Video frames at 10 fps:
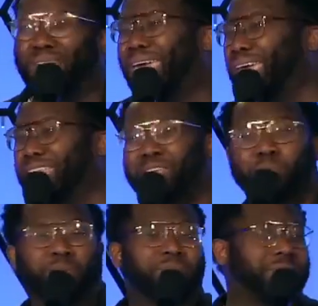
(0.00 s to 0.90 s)

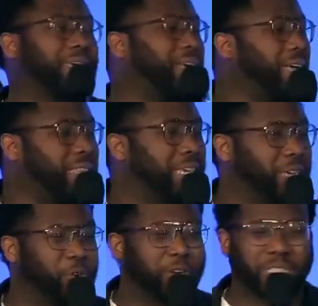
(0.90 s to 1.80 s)
80%, I think
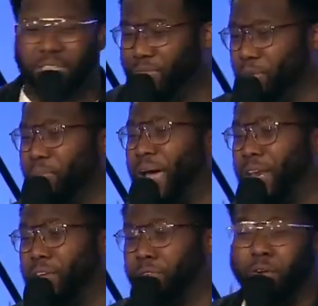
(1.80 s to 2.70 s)
it was, of the
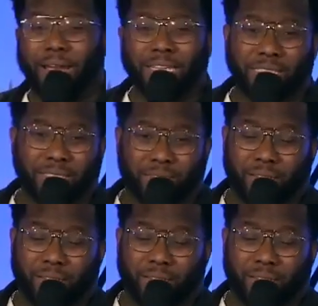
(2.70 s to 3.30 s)
body of Christ,